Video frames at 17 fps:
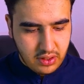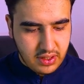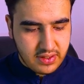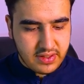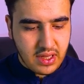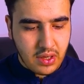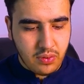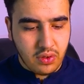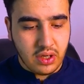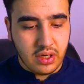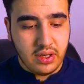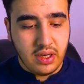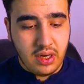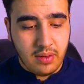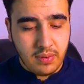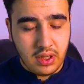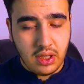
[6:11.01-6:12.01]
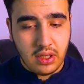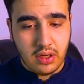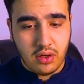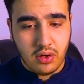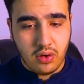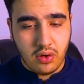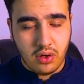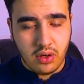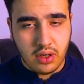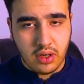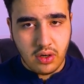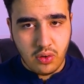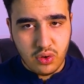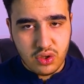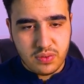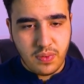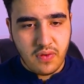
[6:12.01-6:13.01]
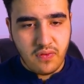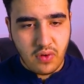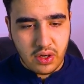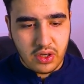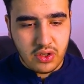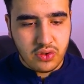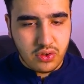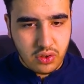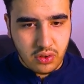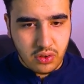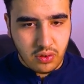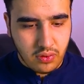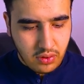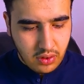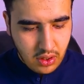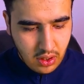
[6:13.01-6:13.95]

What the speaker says: This is how you can enable OSPF on it too.